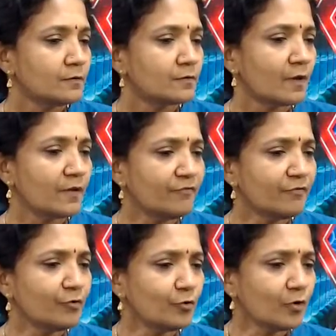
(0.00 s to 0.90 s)
So if
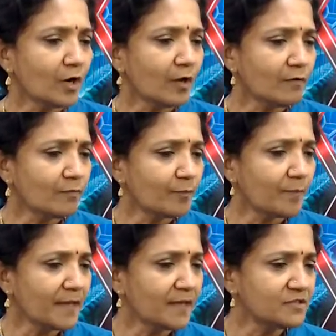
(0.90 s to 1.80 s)
you are
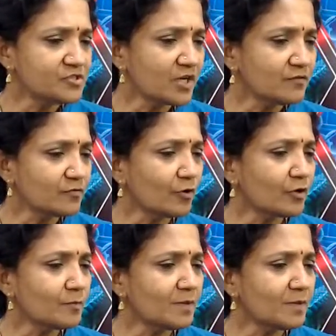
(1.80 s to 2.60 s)
by any chance going